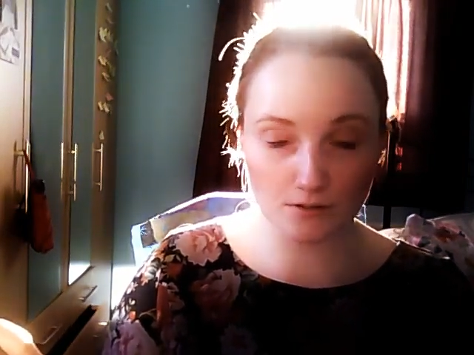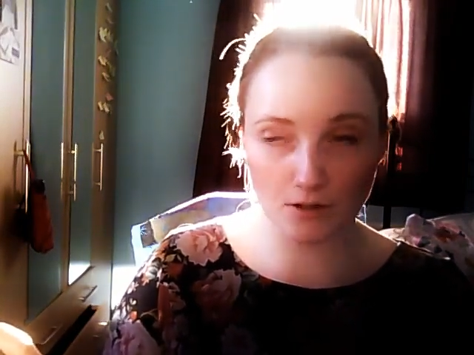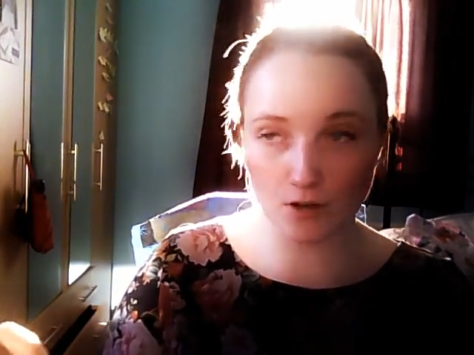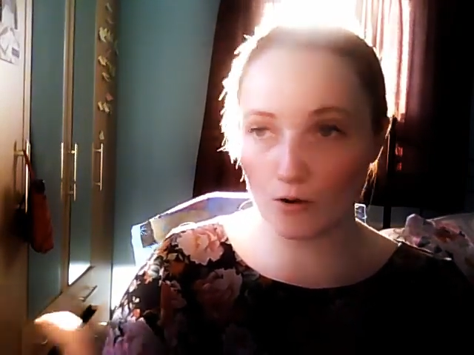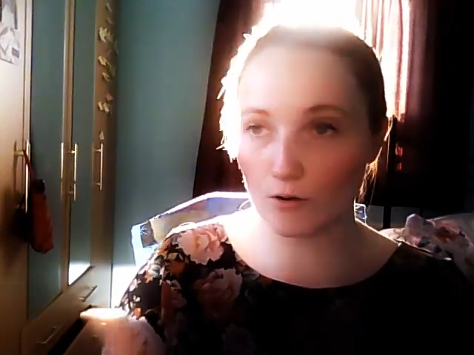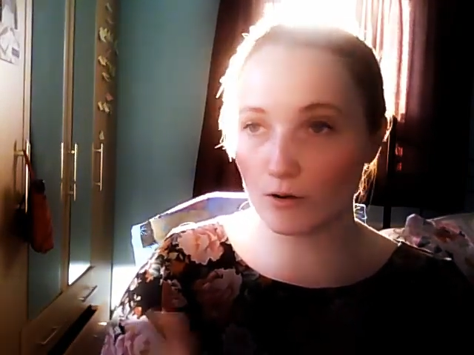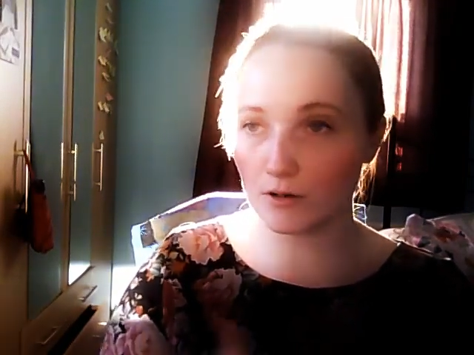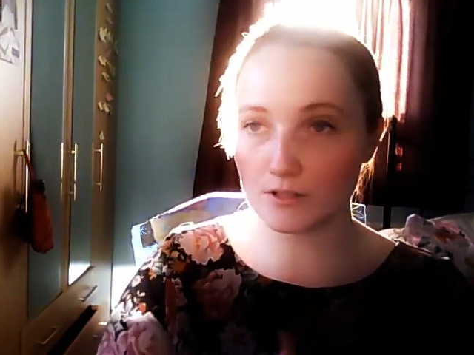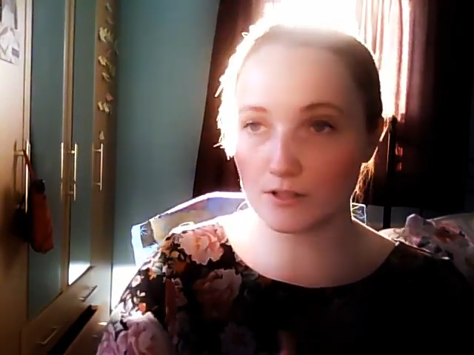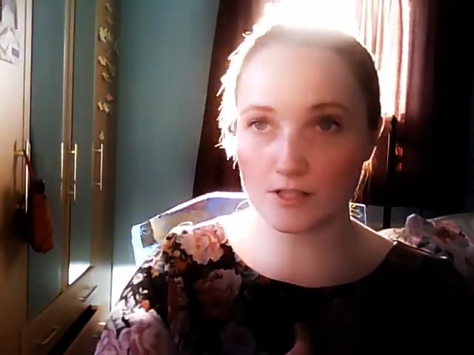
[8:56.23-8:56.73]

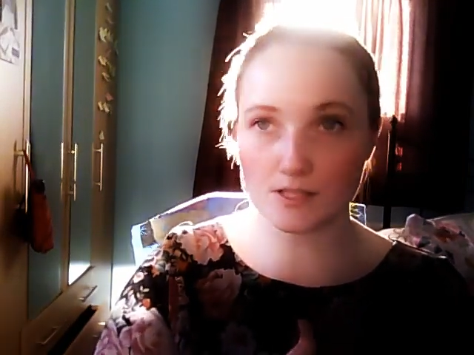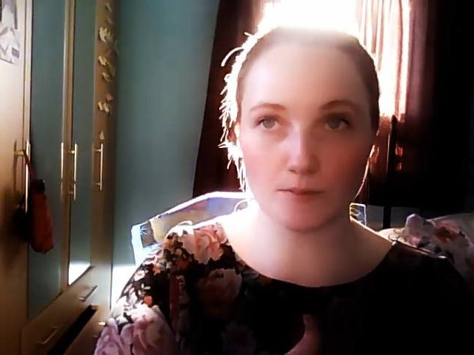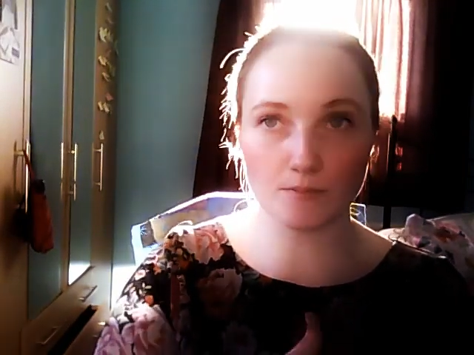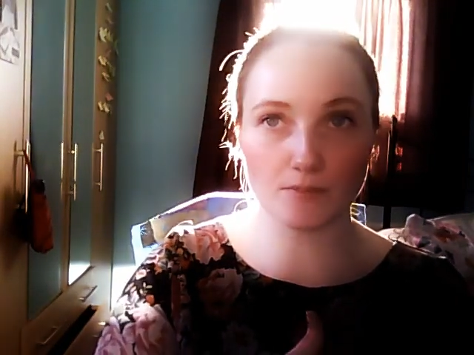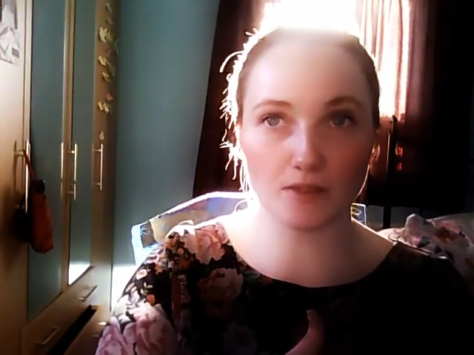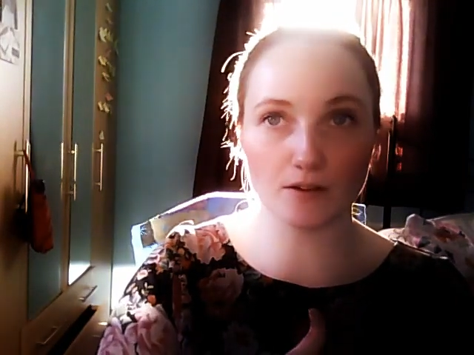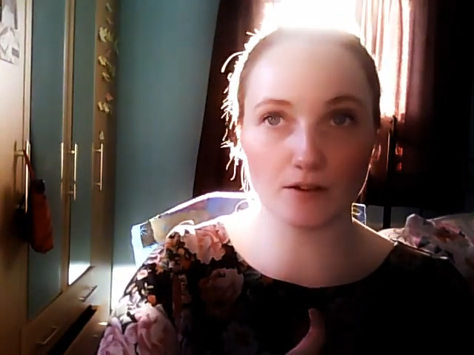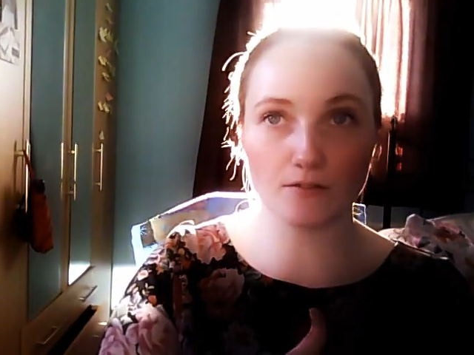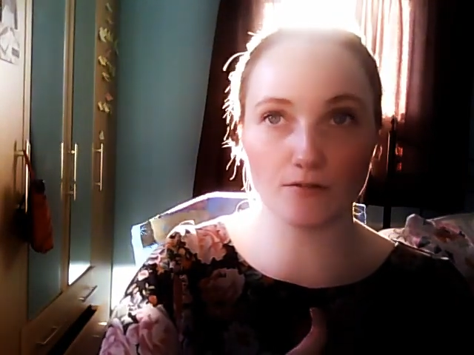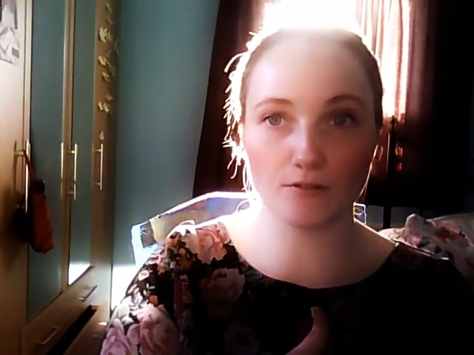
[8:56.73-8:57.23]
Go on
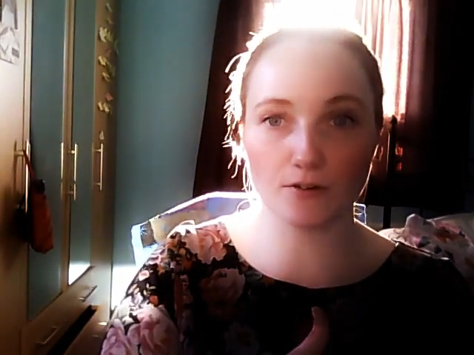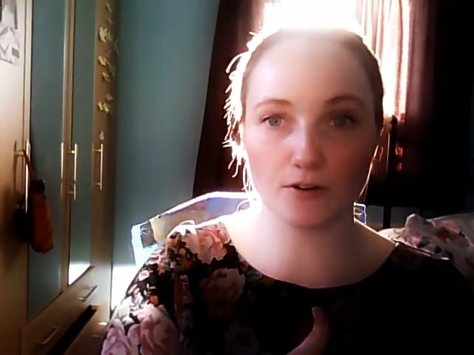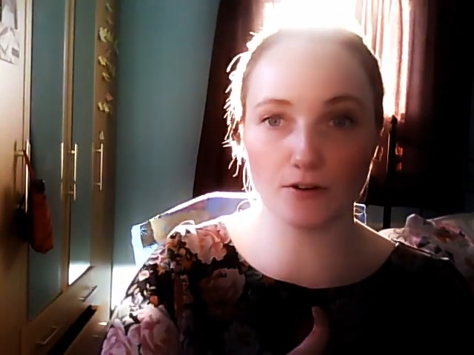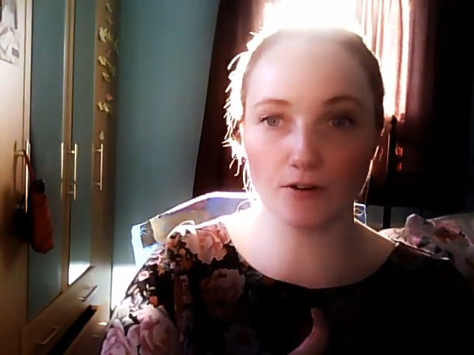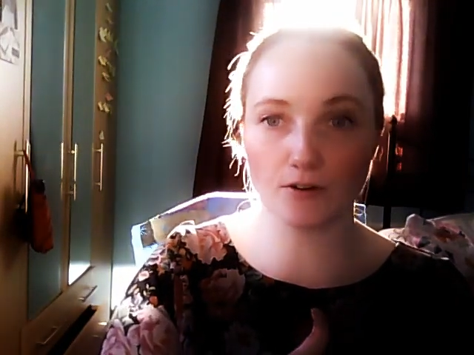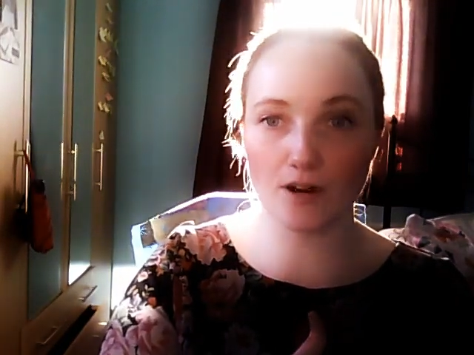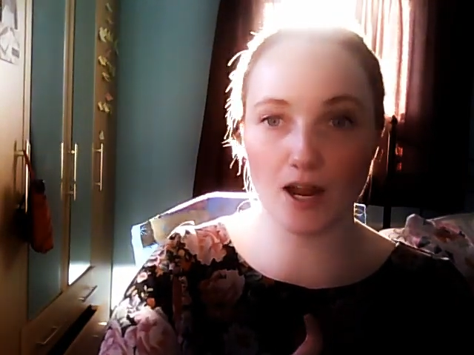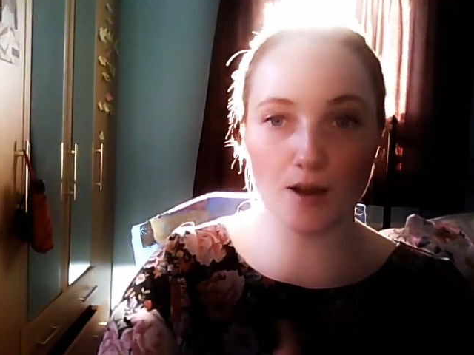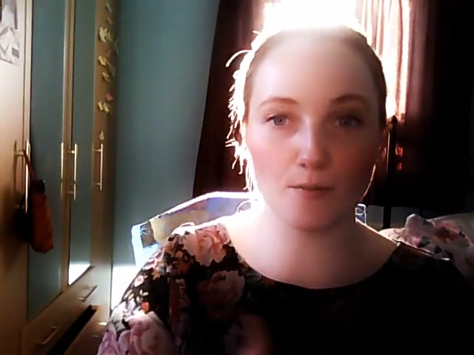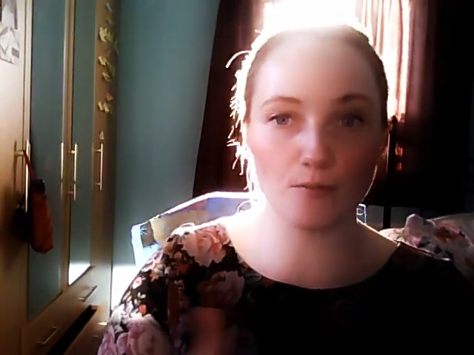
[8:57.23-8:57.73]
something
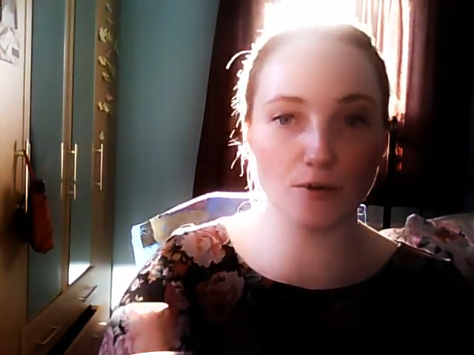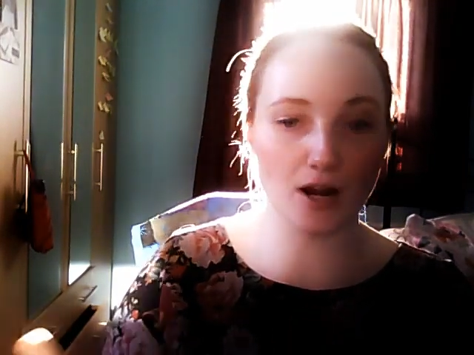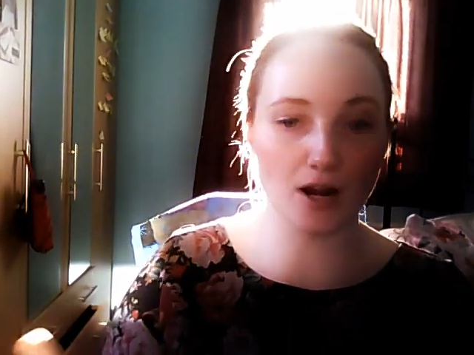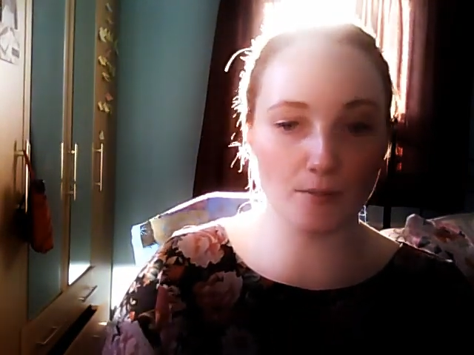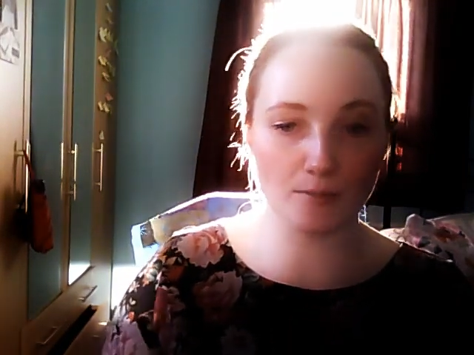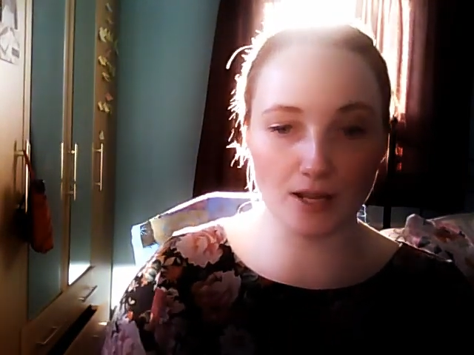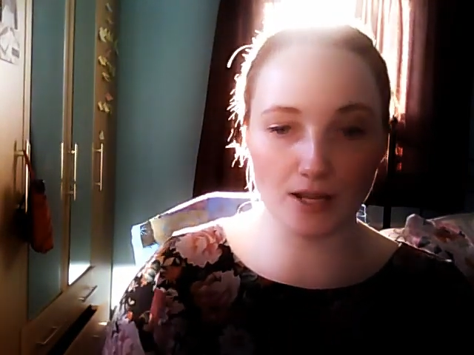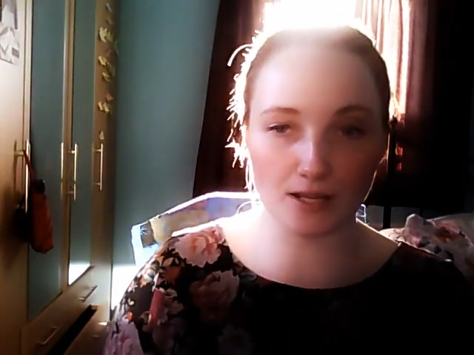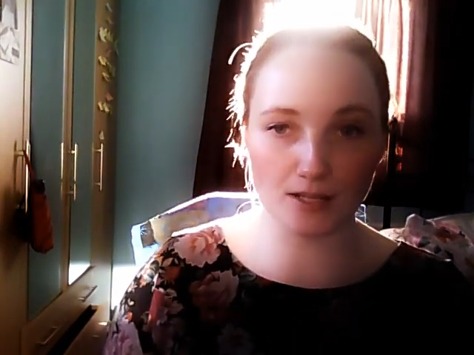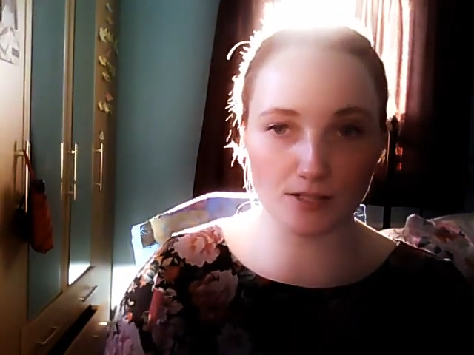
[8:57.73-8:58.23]
for
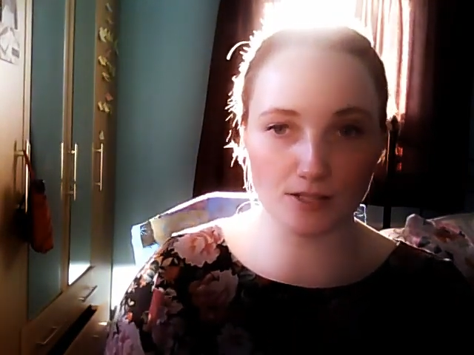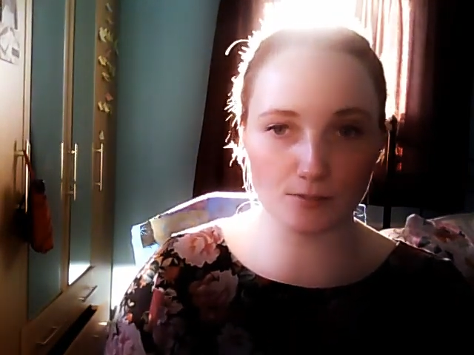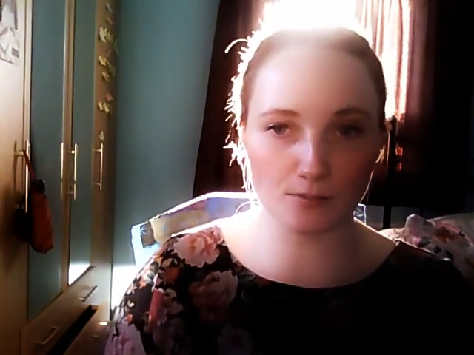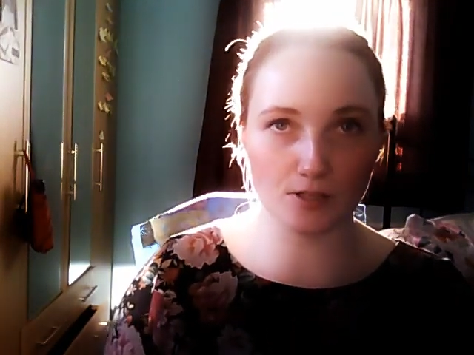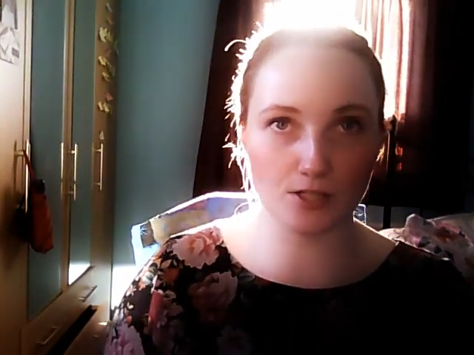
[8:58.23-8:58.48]
Abraham Hicks,